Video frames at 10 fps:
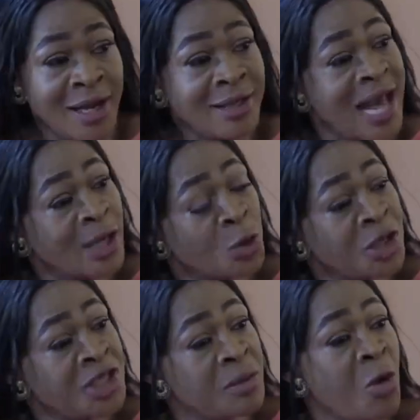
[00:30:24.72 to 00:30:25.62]
It's
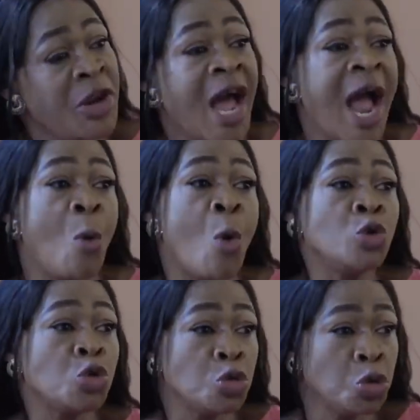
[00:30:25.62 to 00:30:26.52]
actually the money I
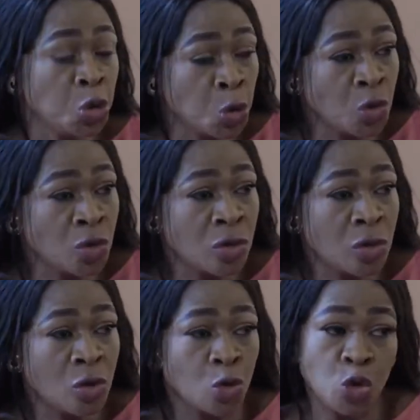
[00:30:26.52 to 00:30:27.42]
want to use
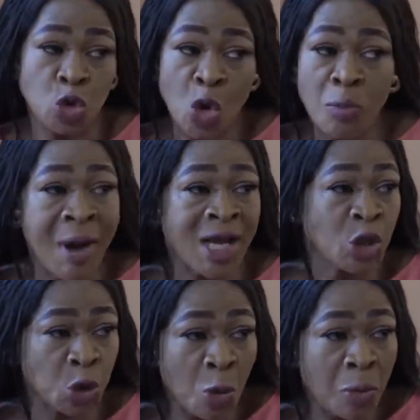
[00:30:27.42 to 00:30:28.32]
to stock my
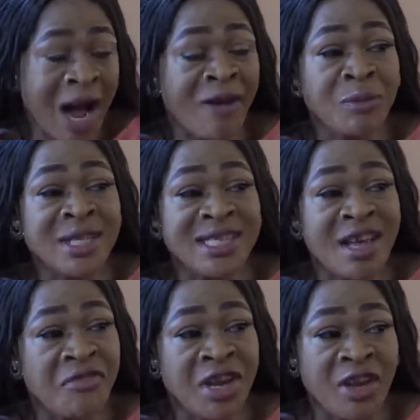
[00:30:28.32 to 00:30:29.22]
shop. I've been
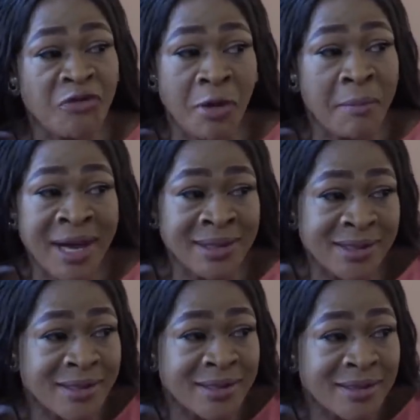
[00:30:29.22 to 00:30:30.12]
saving it for
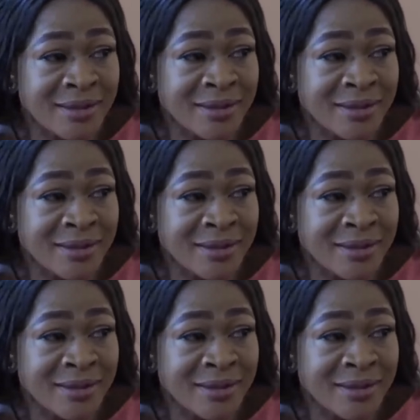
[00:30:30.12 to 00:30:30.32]
months.